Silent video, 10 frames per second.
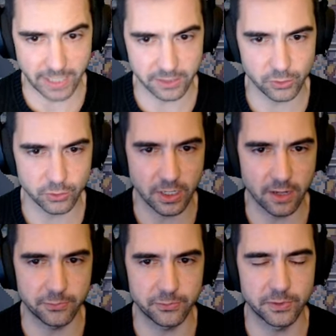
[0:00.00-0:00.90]
Wagons are
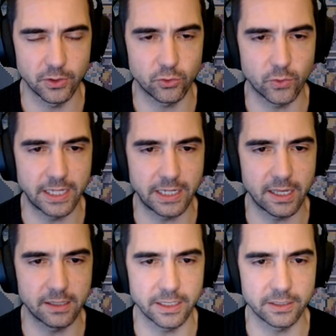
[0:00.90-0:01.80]
tough. They're great,
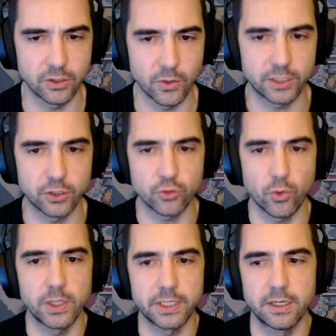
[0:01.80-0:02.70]
uh, like, you know, at
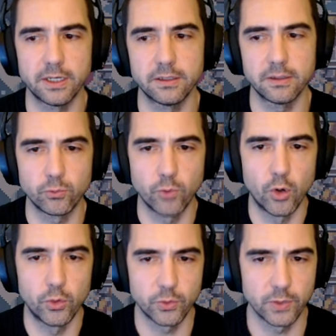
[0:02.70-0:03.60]
controlling a, a
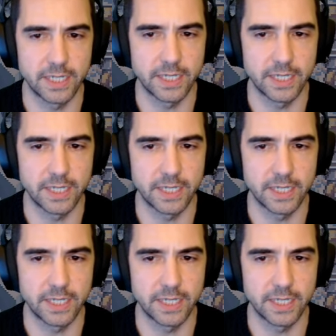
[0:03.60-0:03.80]
road or a